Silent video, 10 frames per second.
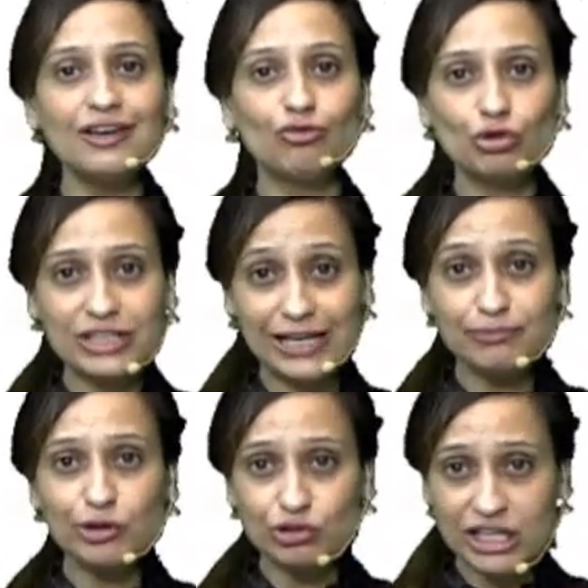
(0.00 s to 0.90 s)
would help
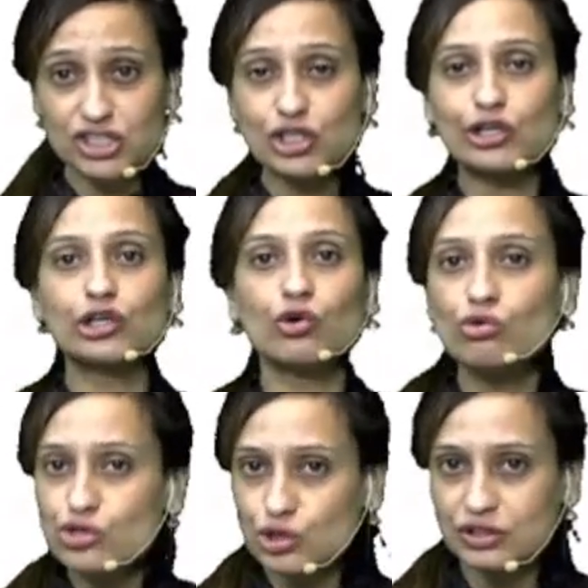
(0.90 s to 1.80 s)
you reach
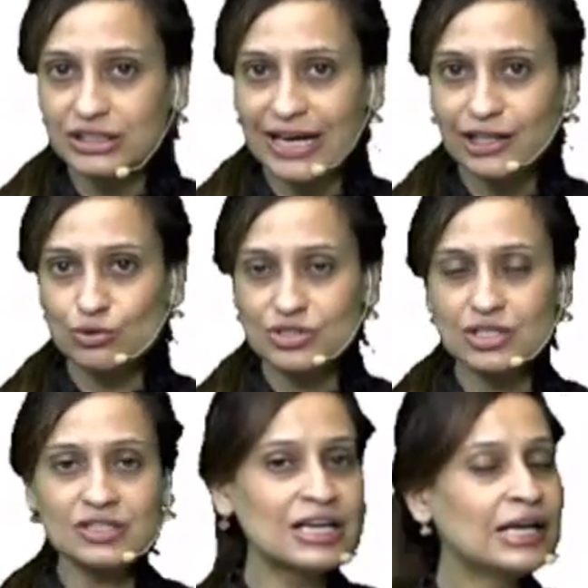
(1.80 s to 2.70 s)
close to the diagnosis